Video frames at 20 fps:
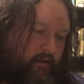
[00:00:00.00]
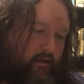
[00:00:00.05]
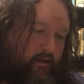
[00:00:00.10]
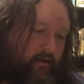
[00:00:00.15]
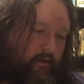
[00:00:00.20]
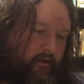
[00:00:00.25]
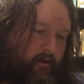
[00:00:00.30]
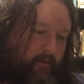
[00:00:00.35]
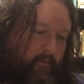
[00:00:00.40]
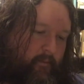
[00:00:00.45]

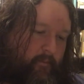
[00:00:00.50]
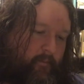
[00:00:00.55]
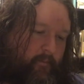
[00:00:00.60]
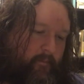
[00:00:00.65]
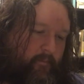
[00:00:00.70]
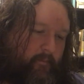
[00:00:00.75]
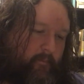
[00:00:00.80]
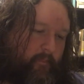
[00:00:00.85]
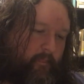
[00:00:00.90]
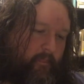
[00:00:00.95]

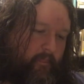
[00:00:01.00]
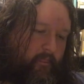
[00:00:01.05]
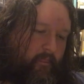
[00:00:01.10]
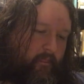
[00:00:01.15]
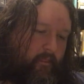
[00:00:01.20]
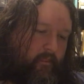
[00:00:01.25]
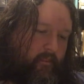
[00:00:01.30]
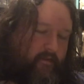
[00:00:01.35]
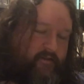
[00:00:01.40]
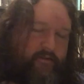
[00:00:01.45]

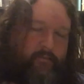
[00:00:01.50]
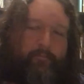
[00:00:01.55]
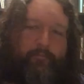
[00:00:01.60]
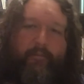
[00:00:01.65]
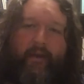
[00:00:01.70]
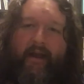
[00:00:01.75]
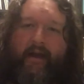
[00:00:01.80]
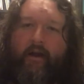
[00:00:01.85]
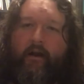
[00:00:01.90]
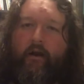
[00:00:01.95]
There's a
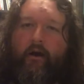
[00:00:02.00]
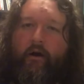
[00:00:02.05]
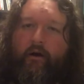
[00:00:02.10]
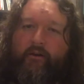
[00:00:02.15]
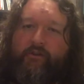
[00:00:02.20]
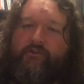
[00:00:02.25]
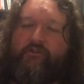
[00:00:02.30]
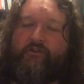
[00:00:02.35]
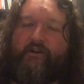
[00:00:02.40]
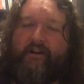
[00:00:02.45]
big
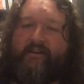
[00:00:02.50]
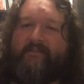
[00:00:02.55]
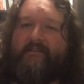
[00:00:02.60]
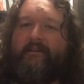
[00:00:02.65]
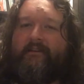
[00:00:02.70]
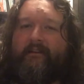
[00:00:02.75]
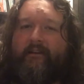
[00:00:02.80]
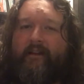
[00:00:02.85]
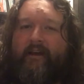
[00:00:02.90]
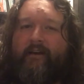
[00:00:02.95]
contrast in
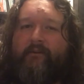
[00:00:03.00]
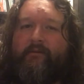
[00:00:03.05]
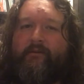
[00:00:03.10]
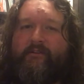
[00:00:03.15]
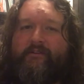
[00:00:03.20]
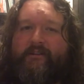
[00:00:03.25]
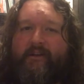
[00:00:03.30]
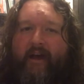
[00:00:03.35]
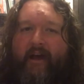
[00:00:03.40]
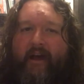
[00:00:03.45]
the
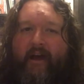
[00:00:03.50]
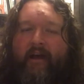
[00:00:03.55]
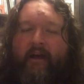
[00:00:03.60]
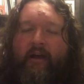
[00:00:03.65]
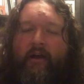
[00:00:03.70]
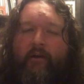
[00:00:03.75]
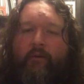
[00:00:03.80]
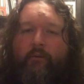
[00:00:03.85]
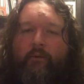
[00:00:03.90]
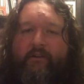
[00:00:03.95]
language there,
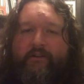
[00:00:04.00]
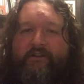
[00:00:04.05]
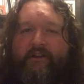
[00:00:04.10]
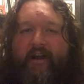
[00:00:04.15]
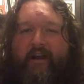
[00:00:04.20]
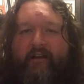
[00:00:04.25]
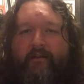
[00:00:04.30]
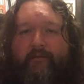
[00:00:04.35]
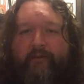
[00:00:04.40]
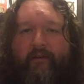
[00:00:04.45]
which
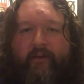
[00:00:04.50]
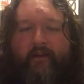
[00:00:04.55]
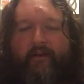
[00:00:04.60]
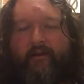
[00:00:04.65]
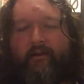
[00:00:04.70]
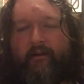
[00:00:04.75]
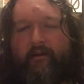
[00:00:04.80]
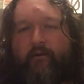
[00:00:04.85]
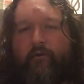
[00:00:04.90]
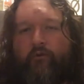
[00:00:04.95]
kind of
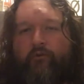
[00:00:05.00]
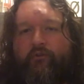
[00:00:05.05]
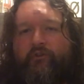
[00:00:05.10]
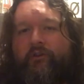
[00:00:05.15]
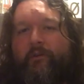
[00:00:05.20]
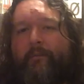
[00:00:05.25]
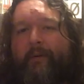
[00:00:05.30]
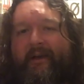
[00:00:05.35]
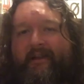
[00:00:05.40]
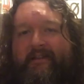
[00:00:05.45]

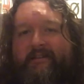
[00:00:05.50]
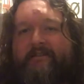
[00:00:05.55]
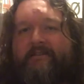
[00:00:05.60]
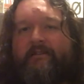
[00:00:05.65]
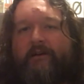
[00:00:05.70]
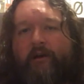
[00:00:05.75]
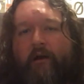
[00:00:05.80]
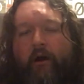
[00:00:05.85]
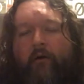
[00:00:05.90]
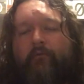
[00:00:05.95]
underpins the
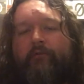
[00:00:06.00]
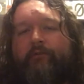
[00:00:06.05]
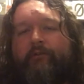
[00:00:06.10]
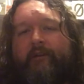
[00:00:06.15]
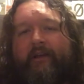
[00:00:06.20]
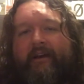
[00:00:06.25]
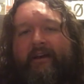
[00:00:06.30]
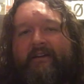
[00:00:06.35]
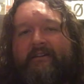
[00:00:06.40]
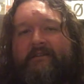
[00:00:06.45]

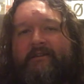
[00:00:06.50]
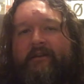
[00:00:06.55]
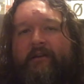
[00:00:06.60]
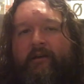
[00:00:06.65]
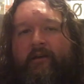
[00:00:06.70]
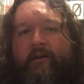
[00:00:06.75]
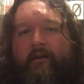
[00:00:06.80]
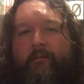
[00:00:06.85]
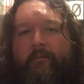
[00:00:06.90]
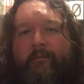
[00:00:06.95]
conflict
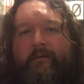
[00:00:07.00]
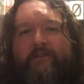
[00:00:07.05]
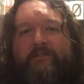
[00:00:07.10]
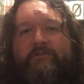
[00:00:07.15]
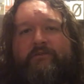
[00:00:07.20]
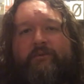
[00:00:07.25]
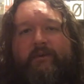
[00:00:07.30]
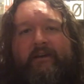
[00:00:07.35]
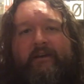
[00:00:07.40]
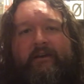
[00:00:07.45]

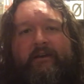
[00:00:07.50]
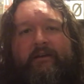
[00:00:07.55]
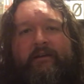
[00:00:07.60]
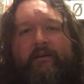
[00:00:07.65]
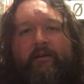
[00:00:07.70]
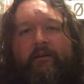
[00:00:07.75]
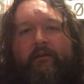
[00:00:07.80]
between